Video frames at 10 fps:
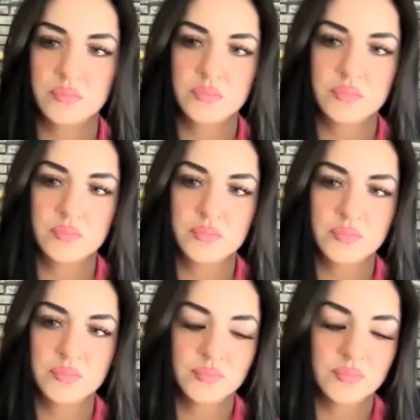
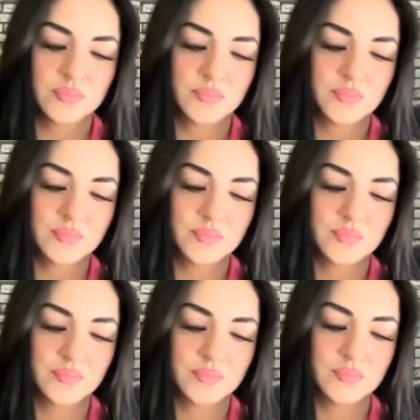
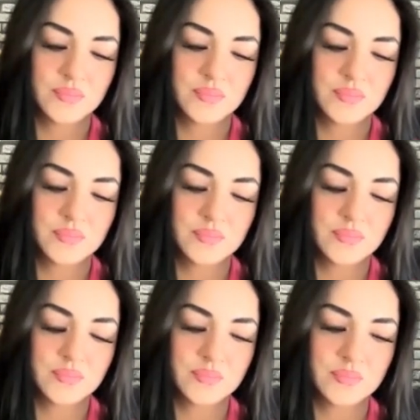
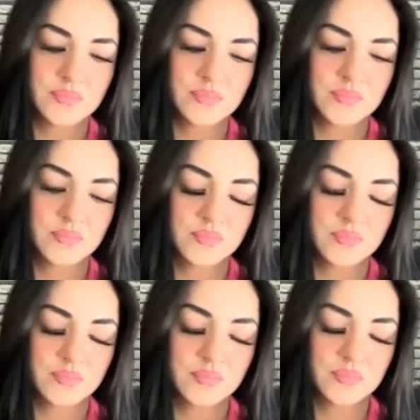
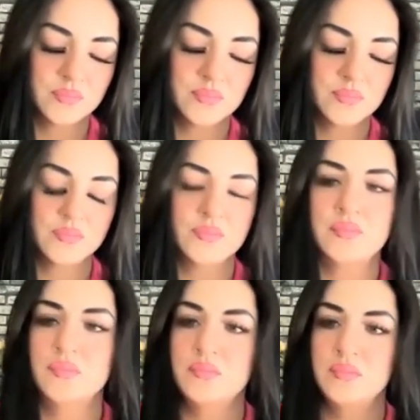
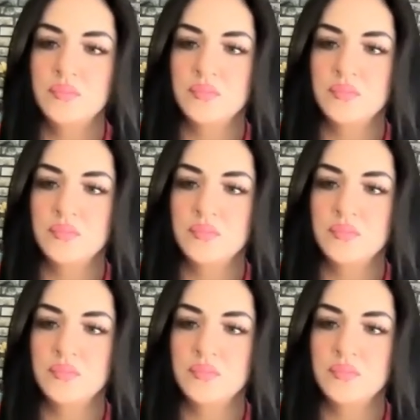(silent)